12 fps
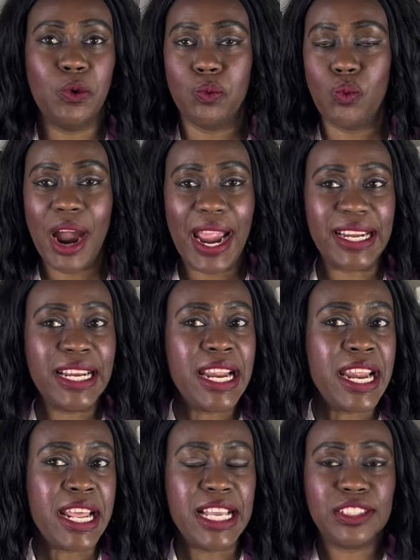White,
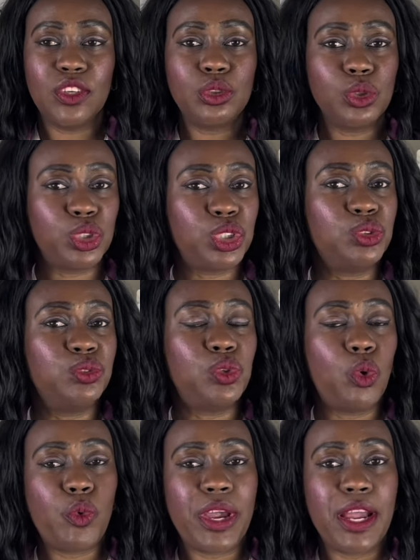it's not too soon
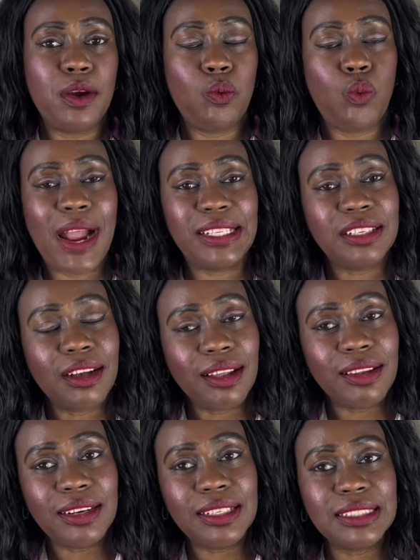to wear white
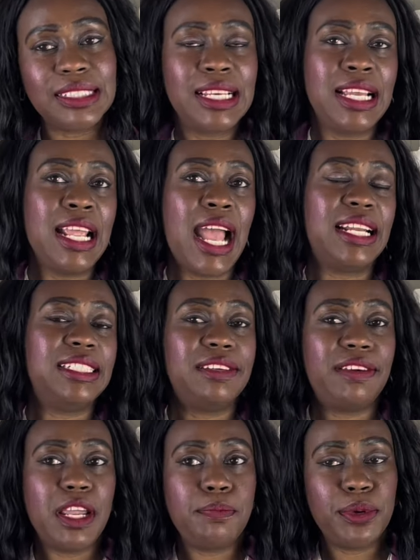colors, and it's a
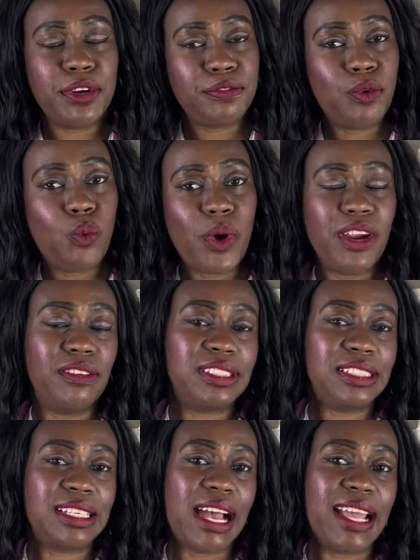very beautiful way of
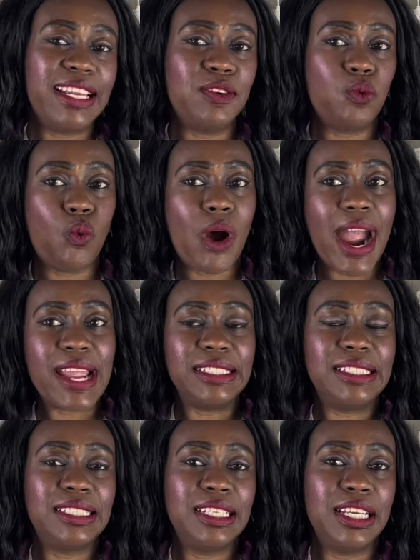styling
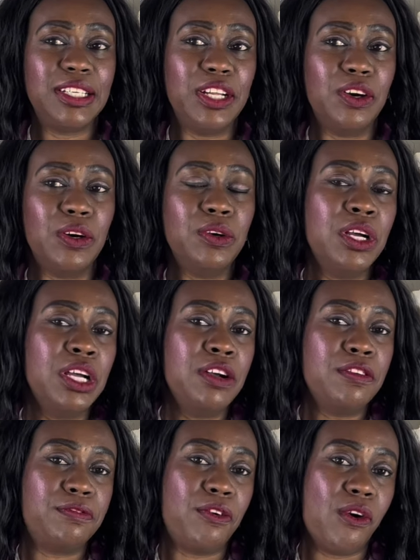white, you know,
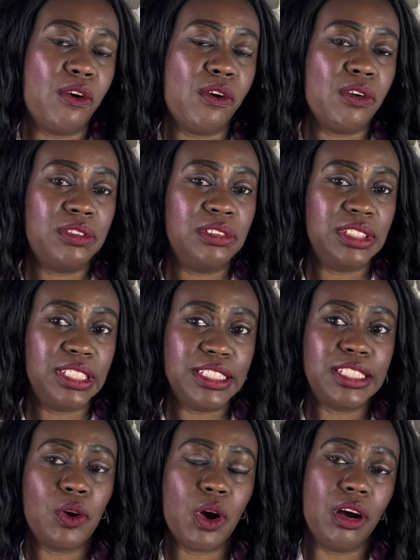for
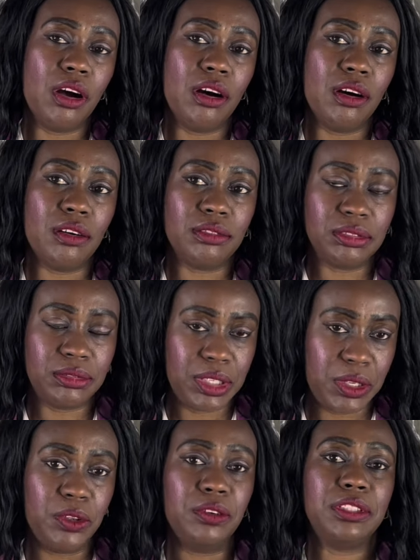this
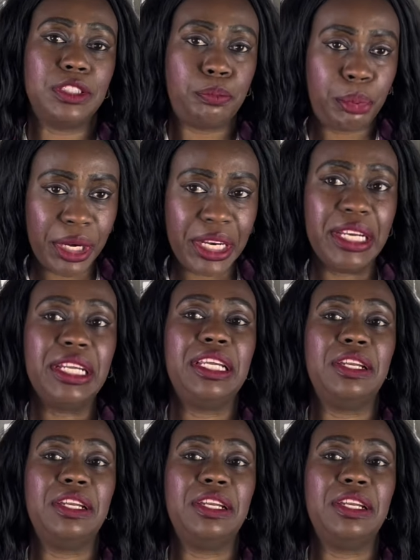the spring,